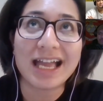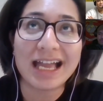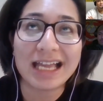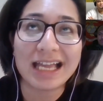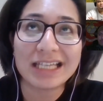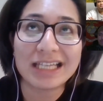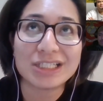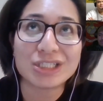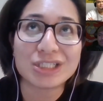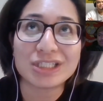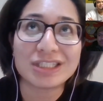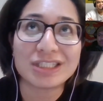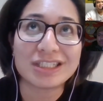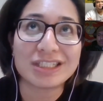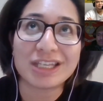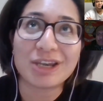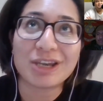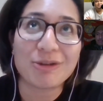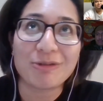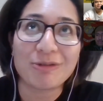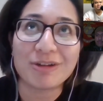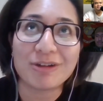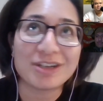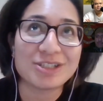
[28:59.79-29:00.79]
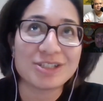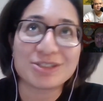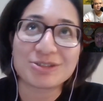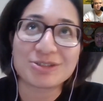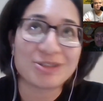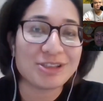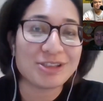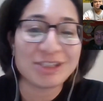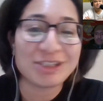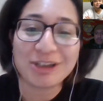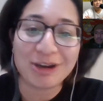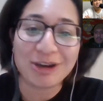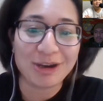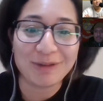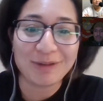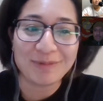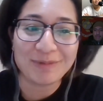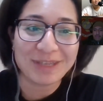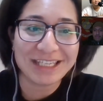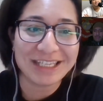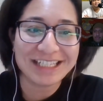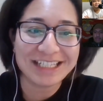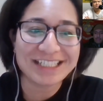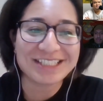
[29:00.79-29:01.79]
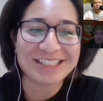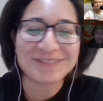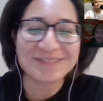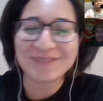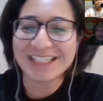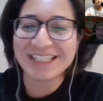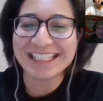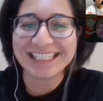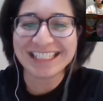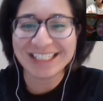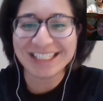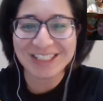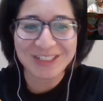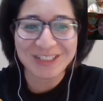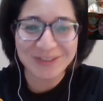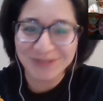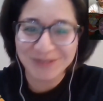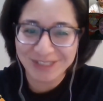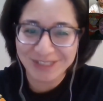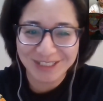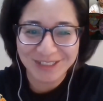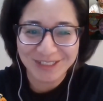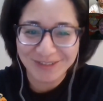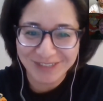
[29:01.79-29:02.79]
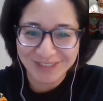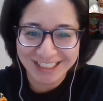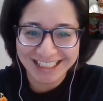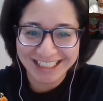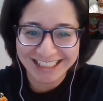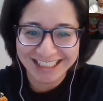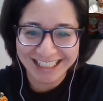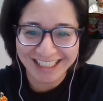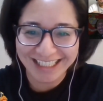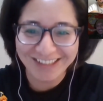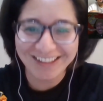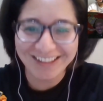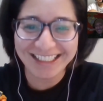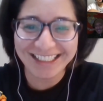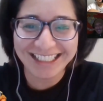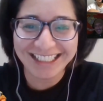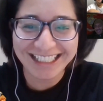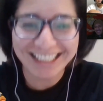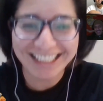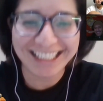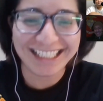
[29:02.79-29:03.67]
I just didn't want to join the Army because my sister was already there.